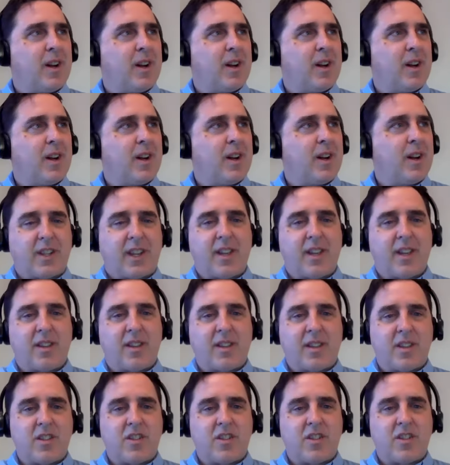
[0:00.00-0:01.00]
we start to get
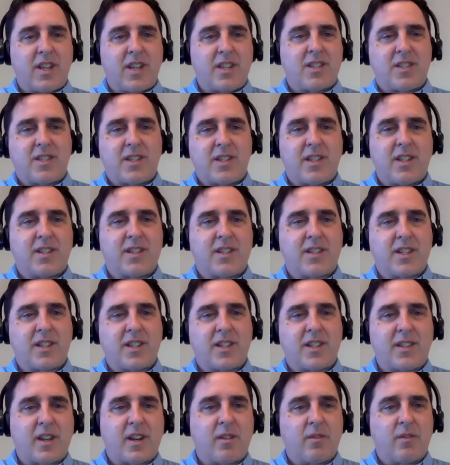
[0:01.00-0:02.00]
adjacencies
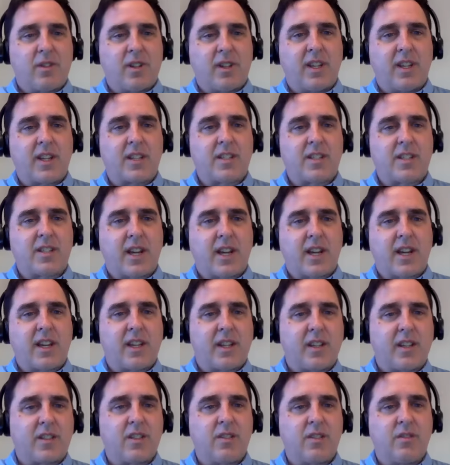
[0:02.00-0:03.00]
that that are really
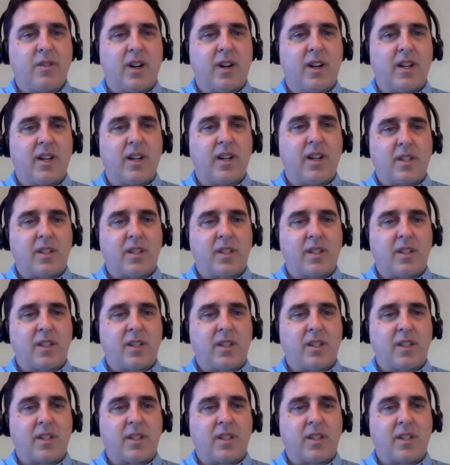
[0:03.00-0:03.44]
exciting to uh,